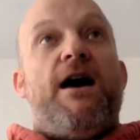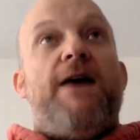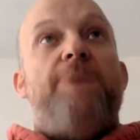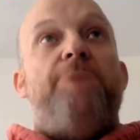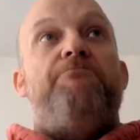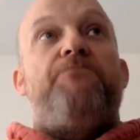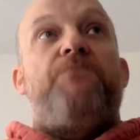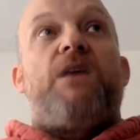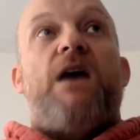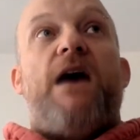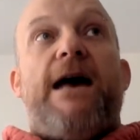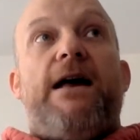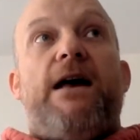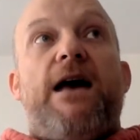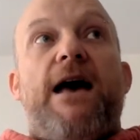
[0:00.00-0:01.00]
Um,
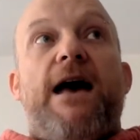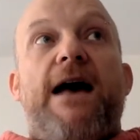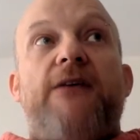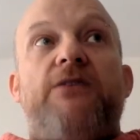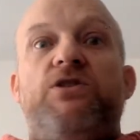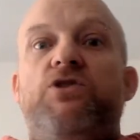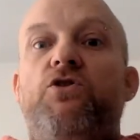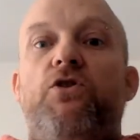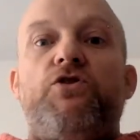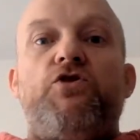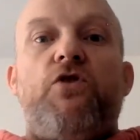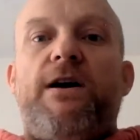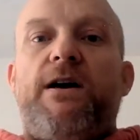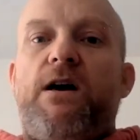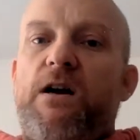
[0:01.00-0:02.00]
and to not
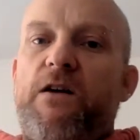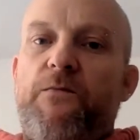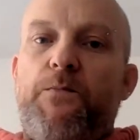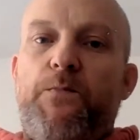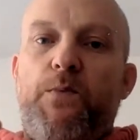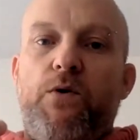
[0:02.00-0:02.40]
try and kind of